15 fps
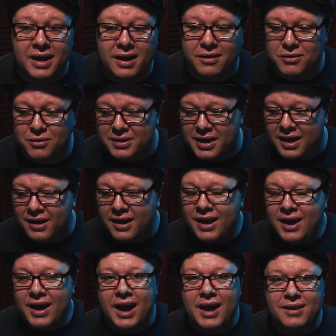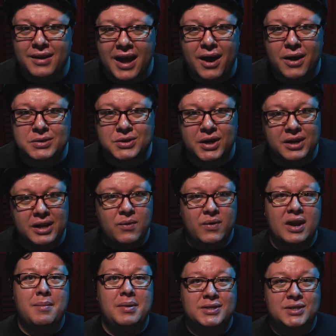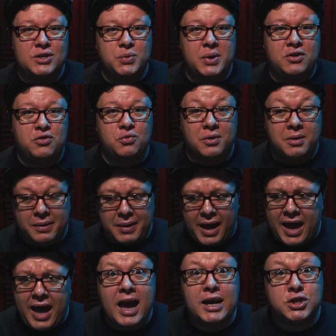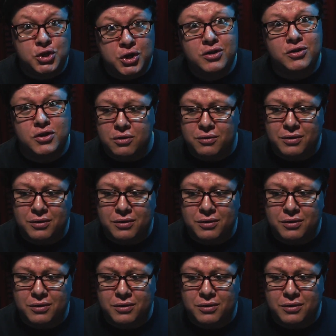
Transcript: I'll do that. And now suddenly when I'm in a situation where I should do